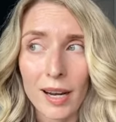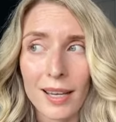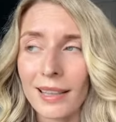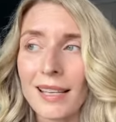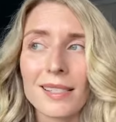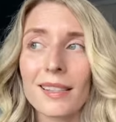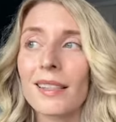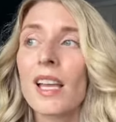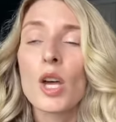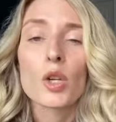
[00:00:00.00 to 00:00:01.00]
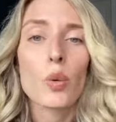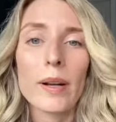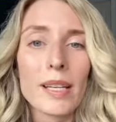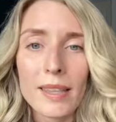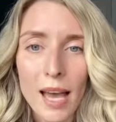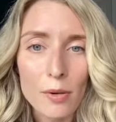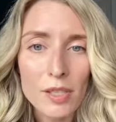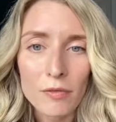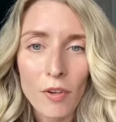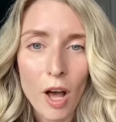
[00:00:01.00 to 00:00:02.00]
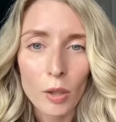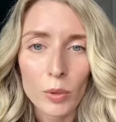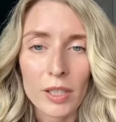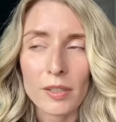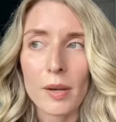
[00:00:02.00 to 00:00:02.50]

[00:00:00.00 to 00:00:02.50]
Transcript: I had less than 20,000 followers.